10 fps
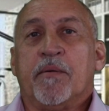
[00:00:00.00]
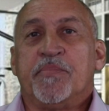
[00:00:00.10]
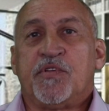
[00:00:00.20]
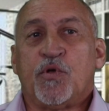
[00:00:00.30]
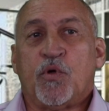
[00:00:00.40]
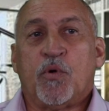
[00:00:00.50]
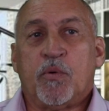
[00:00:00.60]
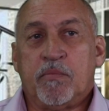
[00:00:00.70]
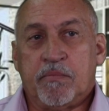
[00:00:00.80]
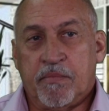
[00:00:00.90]

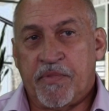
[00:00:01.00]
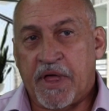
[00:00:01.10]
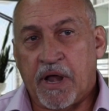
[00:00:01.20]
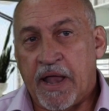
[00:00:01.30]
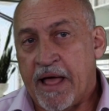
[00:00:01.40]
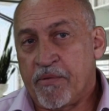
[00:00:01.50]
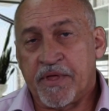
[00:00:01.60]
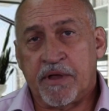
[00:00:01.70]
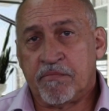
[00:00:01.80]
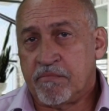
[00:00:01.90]
to then allow
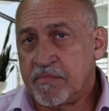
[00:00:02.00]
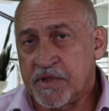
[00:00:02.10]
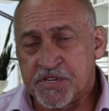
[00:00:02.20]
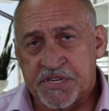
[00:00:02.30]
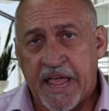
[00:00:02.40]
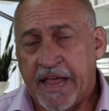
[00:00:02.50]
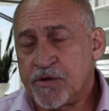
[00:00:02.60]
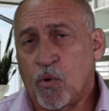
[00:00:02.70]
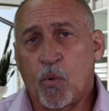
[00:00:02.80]
the state